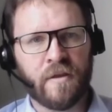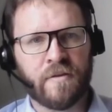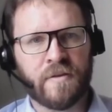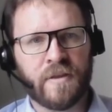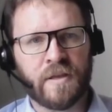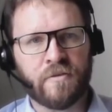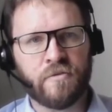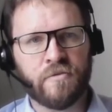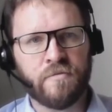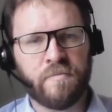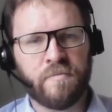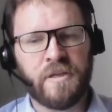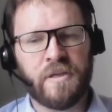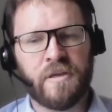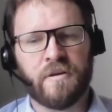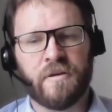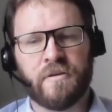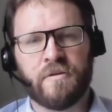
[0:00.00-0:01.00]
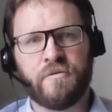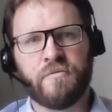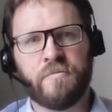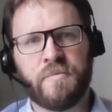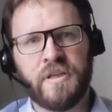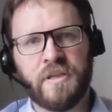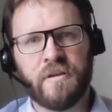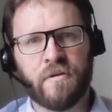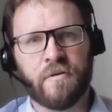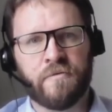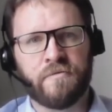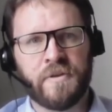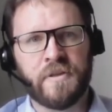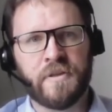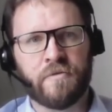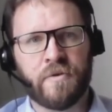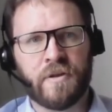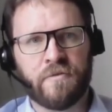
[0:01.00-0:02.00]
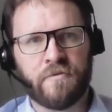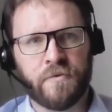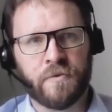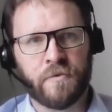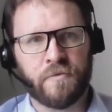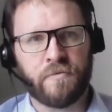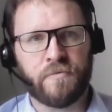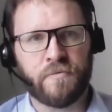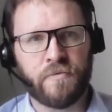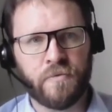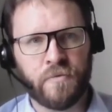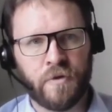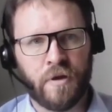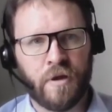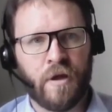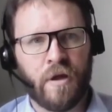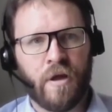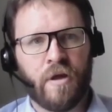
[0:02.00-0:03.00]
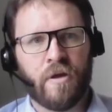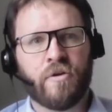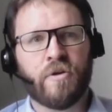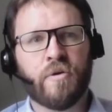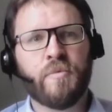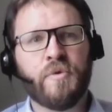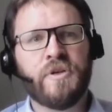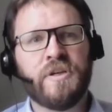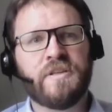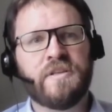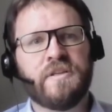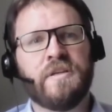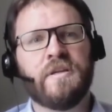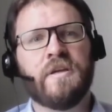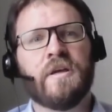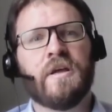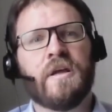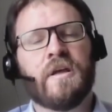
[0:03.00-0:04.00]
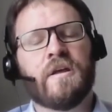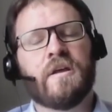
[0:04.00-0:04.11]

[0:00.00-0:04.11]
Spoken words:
that could be of interest for the full community.